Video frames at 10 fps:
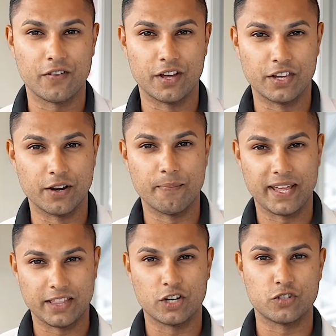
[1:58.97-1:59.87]
for you to
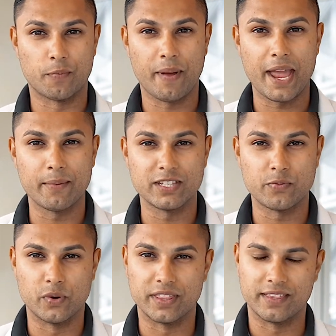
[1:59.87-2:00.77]
meet those
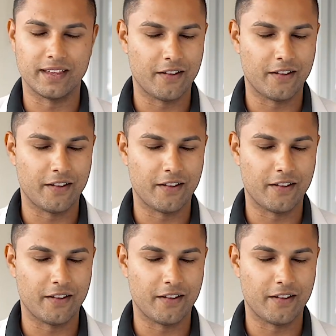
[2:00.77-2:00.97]
repayments with